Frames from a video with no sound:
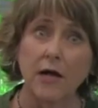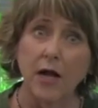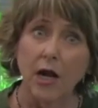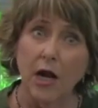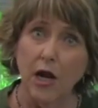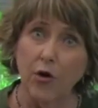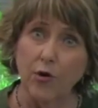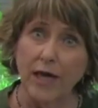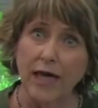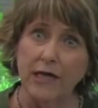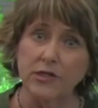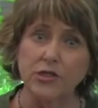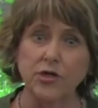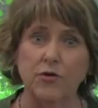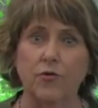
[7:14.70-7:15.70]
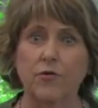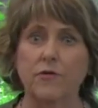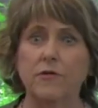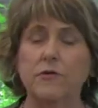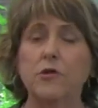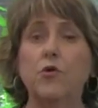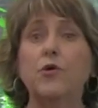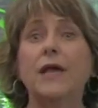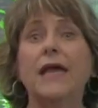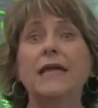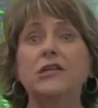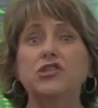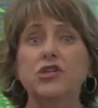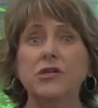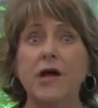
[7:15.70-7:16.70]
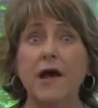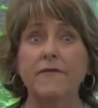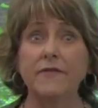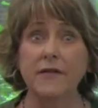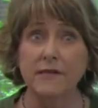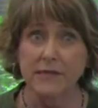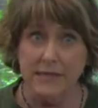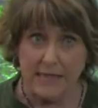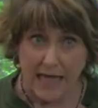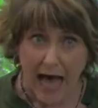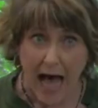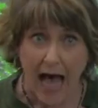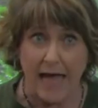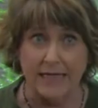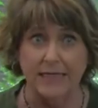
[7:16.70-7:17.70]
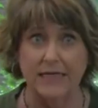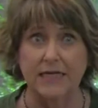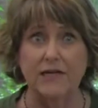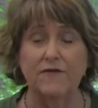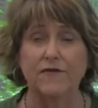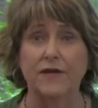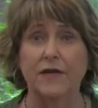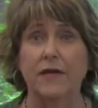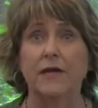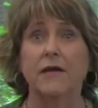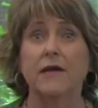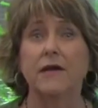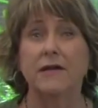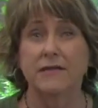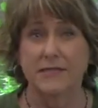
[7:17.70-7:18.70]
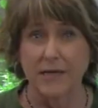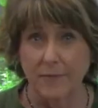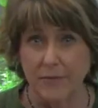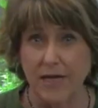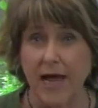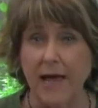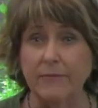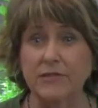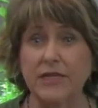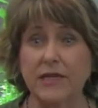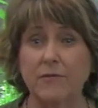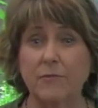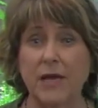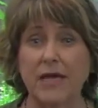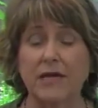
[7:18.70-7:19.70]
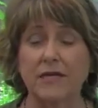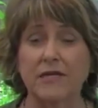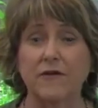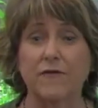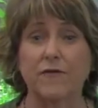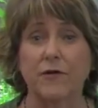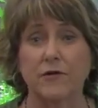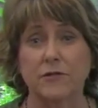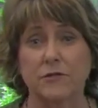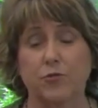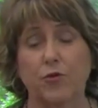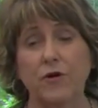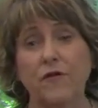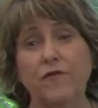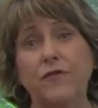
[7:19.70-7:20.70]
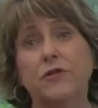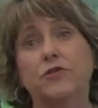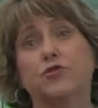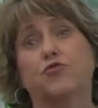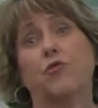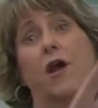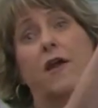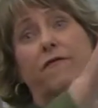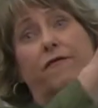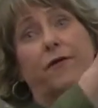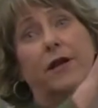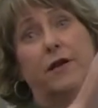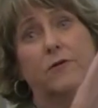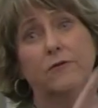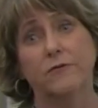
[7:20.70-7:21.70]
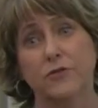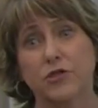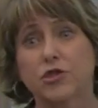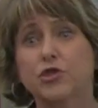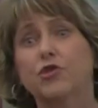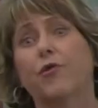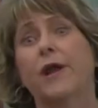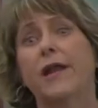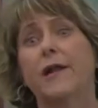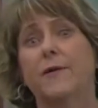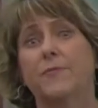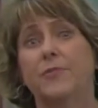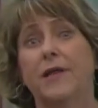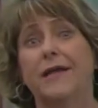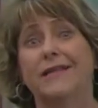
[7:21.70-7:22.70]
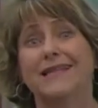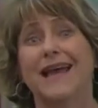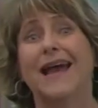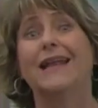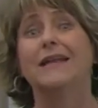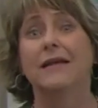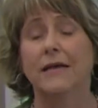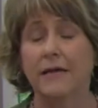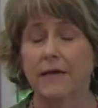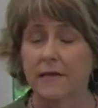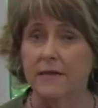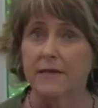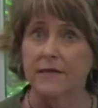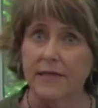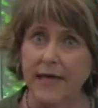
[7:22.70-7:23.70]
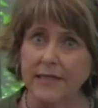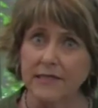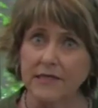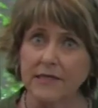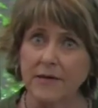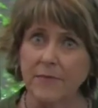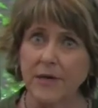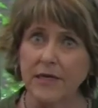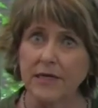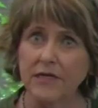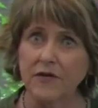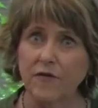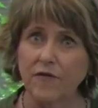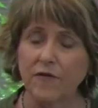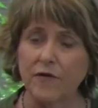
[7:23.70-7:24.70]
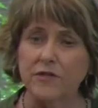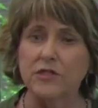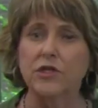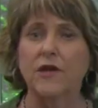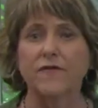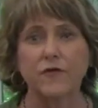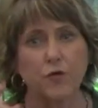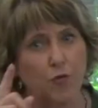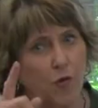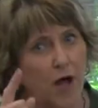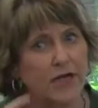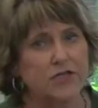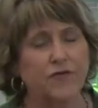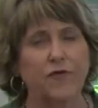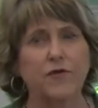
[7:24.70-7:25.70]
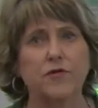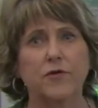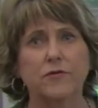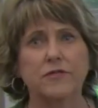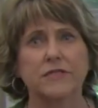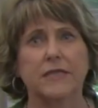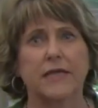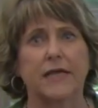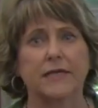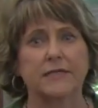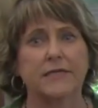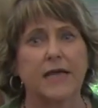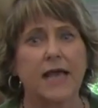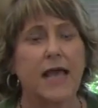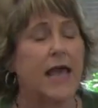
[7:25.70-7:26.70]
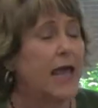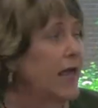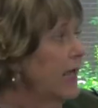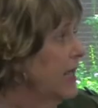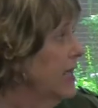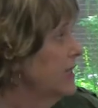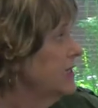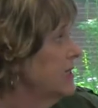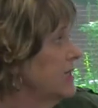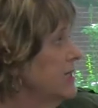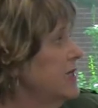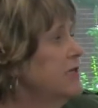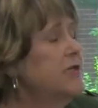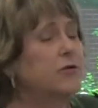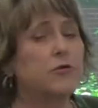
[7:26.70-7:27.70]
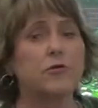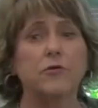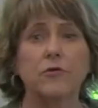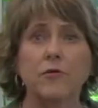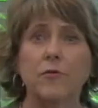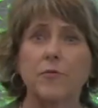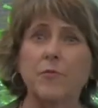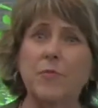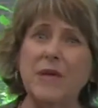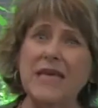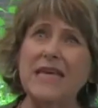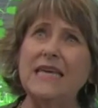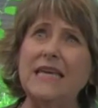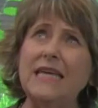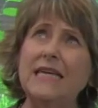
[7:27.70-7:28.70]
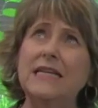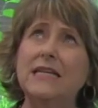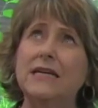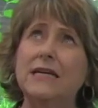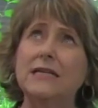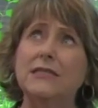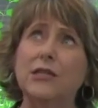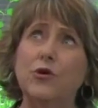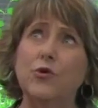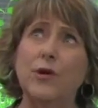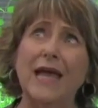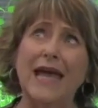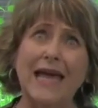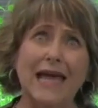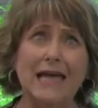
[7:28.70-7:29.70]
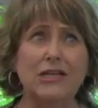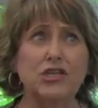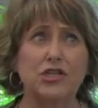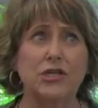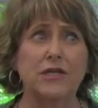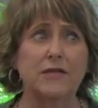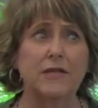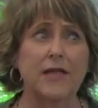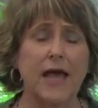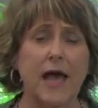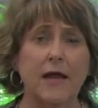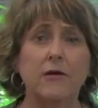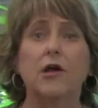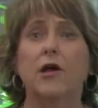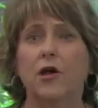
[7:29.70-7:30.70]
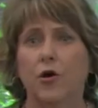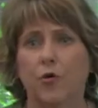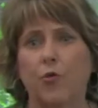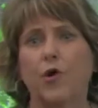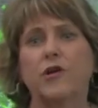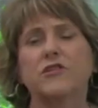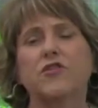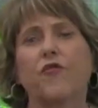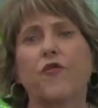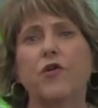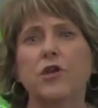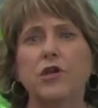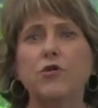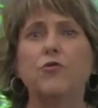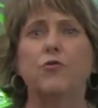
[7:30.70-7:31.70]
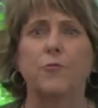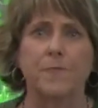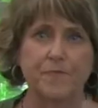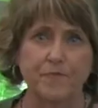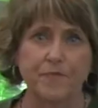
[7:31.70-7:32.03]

location, or the location on the lot even sometimes can make a difference. What if the driveway goes straight up like that? That's going to make a difference. You have to watch for those things. And you need to be in a location that works for you.